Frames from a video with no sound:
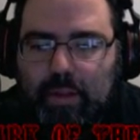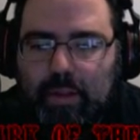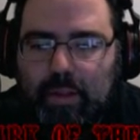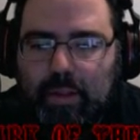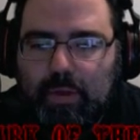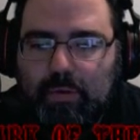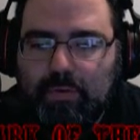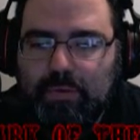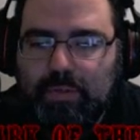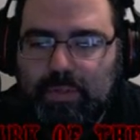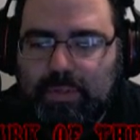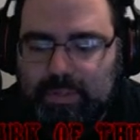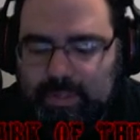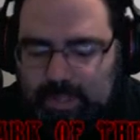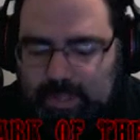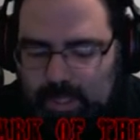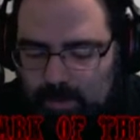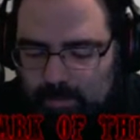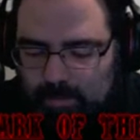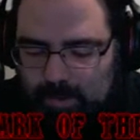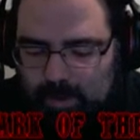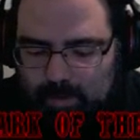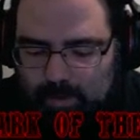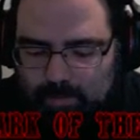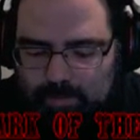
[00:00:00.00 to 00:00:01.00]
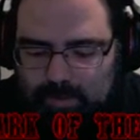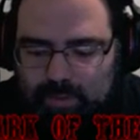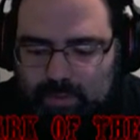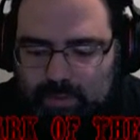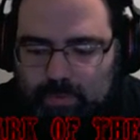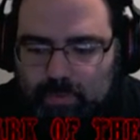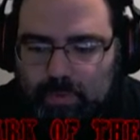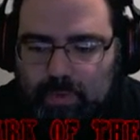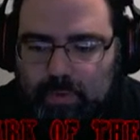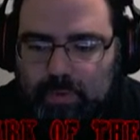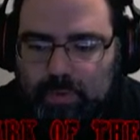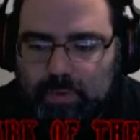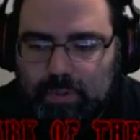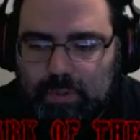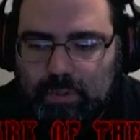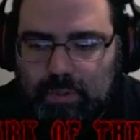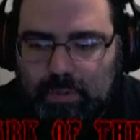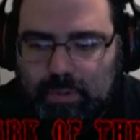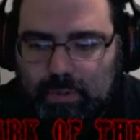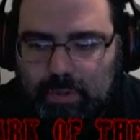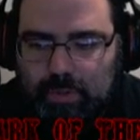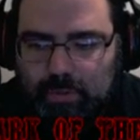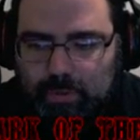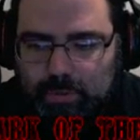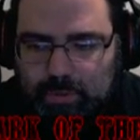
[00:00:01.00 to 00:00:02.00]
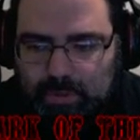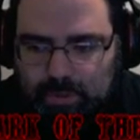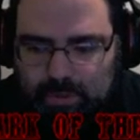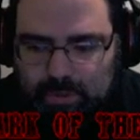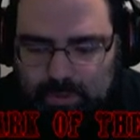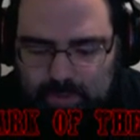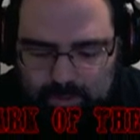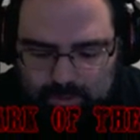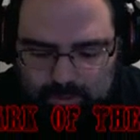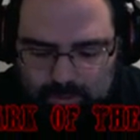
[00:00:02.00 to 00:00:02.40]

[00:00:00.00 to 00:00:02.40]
That was a scale mail plus one, which is useless.